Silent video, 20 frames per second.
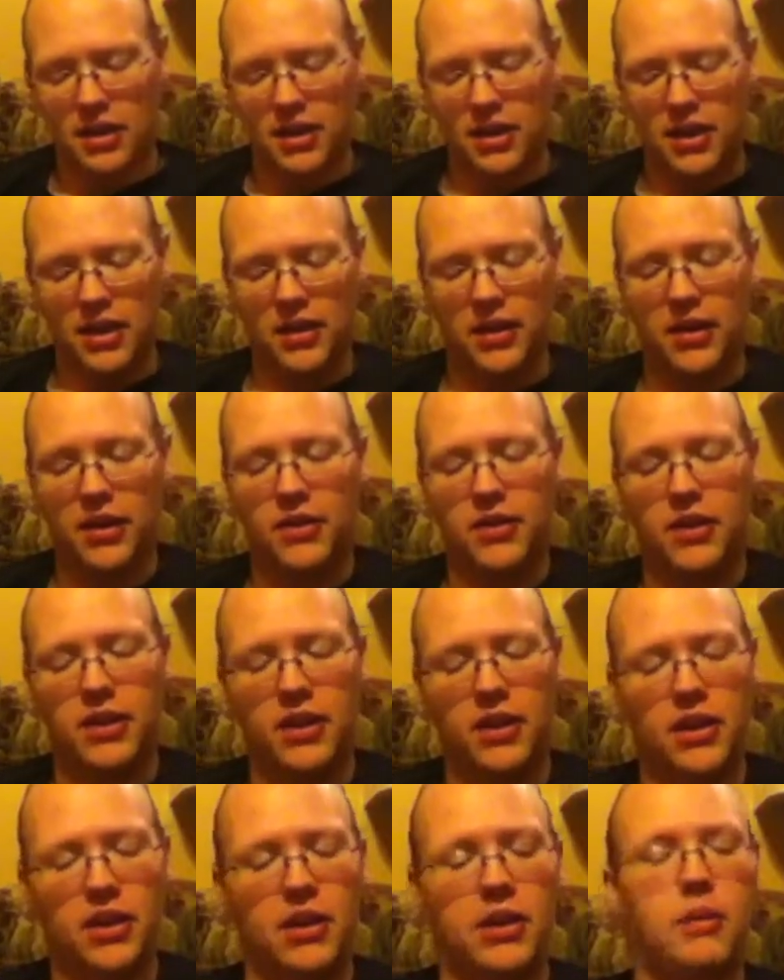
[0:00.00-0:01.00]
And then
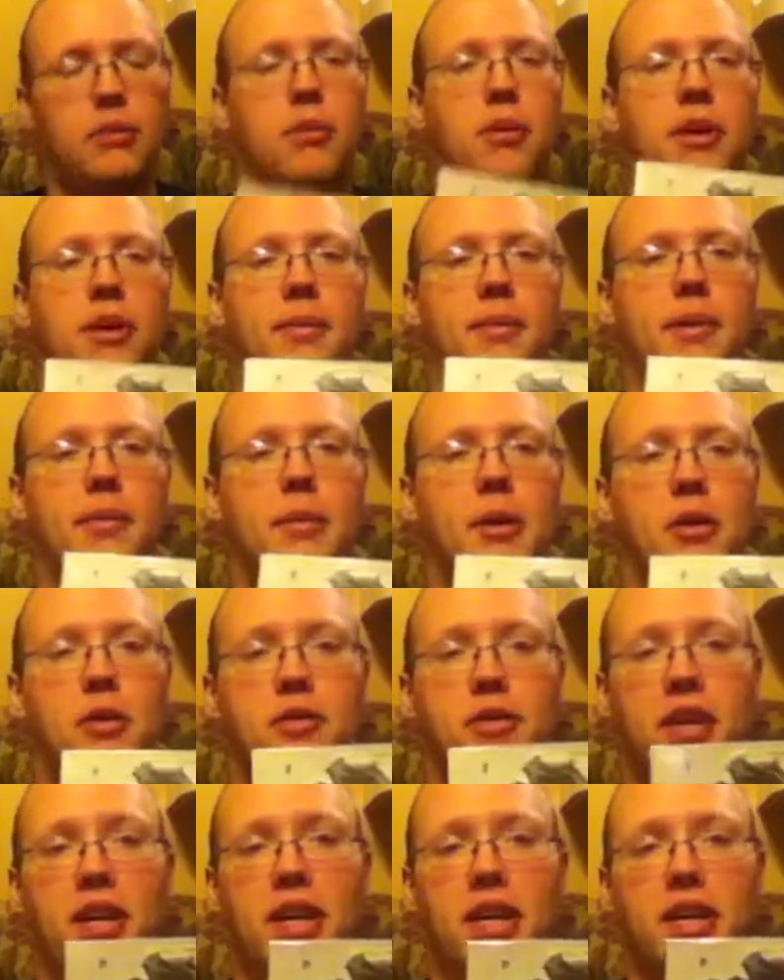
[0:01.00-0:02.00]
the premium
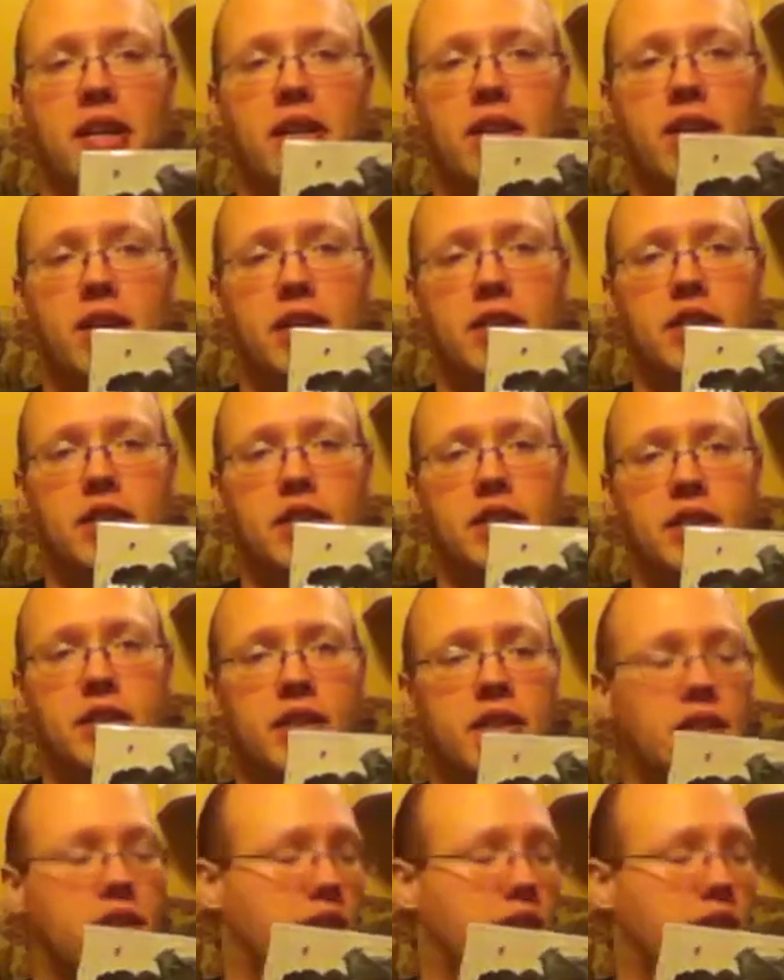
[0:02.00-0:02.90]
OVA collection.